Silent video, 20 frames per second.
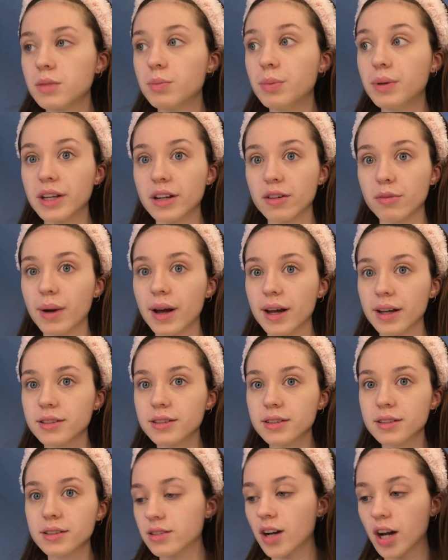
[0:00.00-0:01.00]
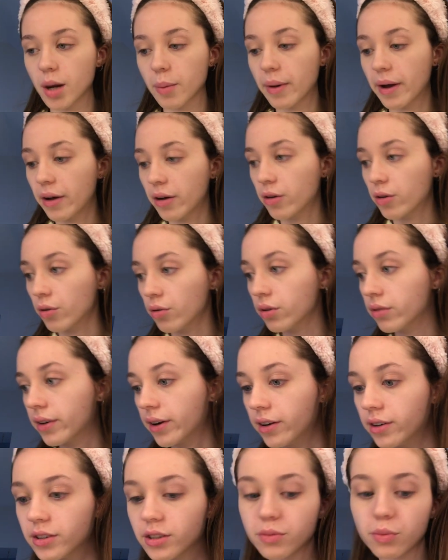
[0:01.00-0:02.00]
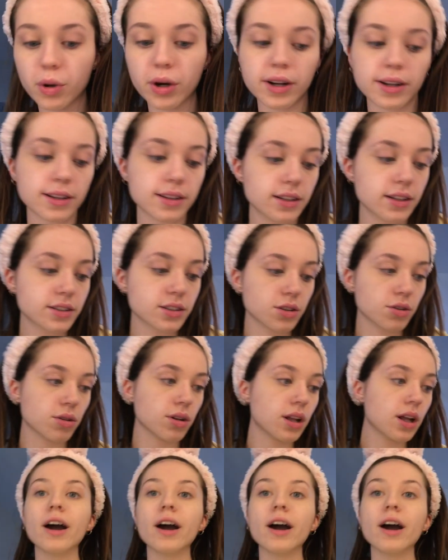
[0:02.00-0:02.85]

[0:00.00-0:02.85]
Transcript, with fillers: Speaking of masks, talk about how coronavirus is working in this school.